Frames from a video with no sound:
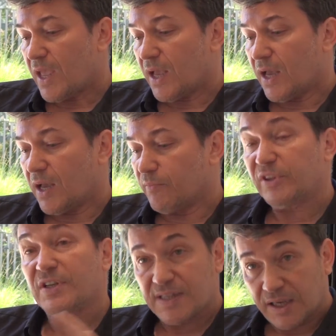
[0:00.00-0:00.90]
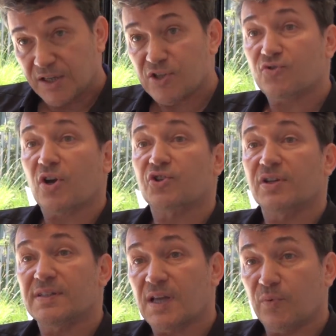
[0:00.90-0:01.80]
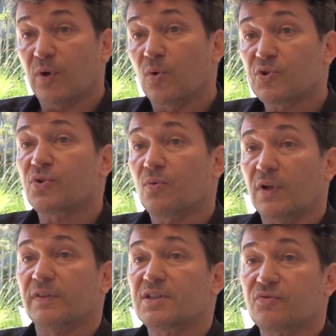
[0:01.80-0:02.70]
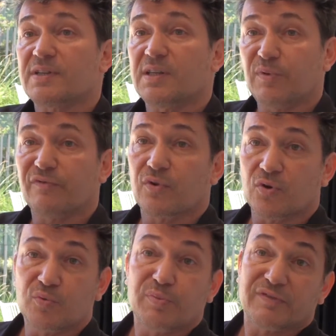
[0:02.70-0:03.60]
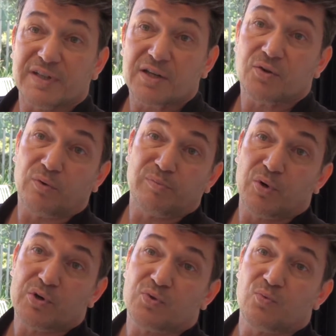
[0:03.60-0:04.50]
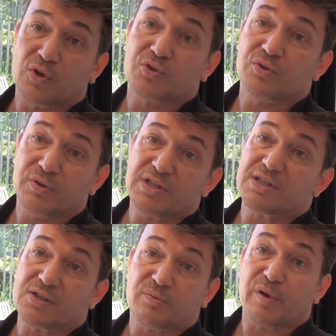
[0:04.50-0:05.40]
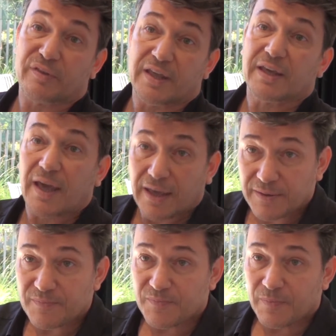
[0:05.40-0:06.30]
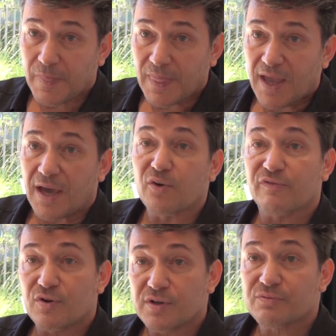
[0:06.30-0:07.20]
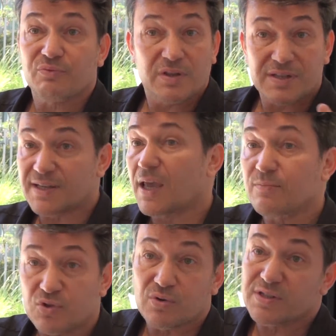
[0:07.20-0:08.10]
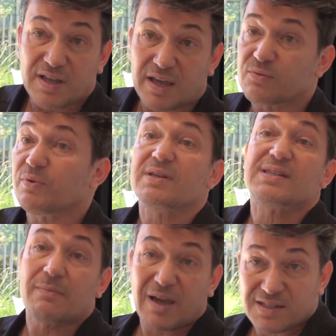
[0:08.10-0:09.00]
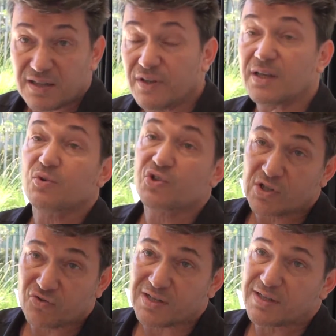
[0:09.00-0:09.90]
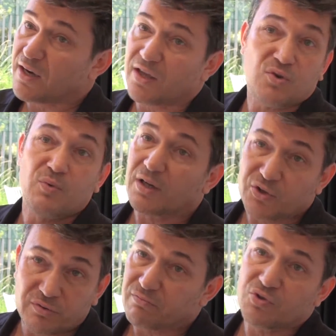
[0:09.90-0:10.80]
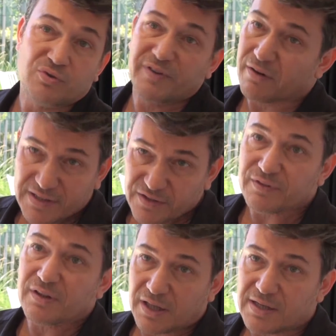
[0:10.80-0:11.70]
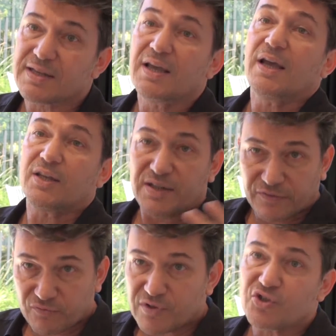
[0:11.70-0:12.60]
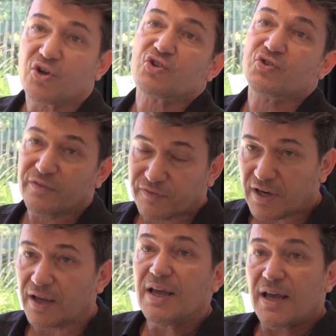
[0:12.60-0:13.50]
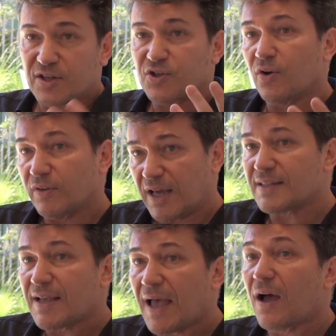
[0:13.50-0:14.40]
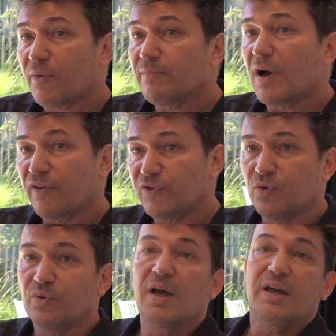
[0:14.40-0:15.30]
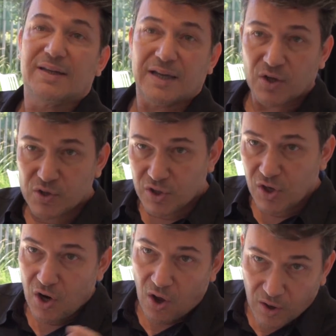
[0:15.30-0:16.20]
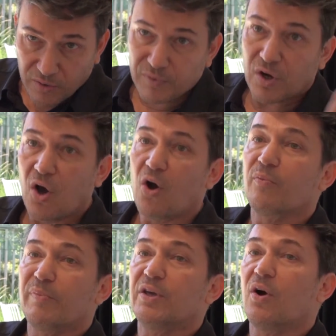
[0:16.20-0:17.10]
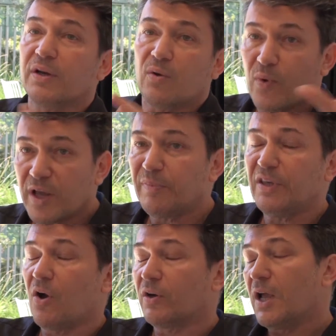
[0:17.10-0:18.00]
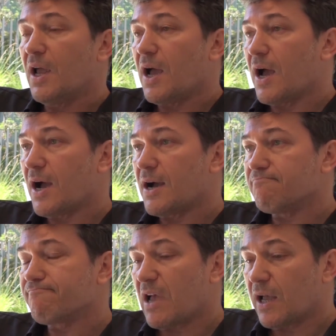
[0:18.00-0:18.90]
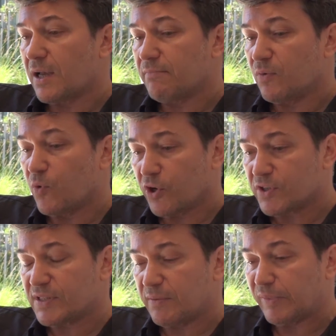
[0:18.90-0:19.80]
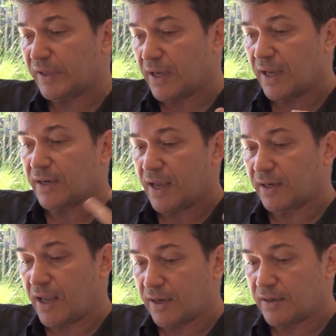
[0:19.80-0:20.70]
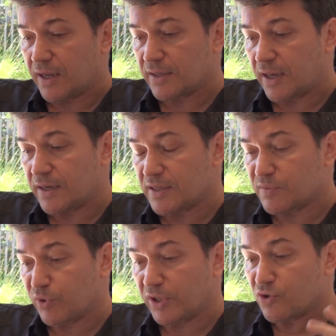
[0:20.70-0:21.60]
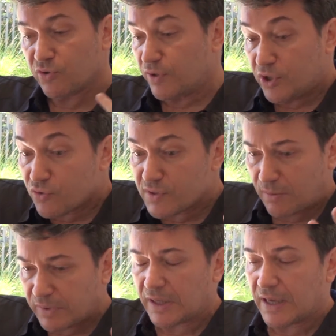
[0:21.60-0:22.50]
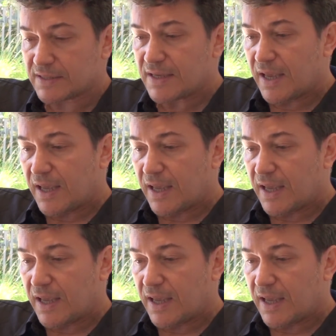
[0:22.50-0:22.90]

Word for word: But the second instruction is that we also want this recipe for a group of 10-year-old boys who want to do this as a birthday cake. And of course, with the same source text, with the same activity, which is translating, you will do two very different things, different research, different... And so that's how, in my view, that goes long beyond and way beyond words simply and is put into something else.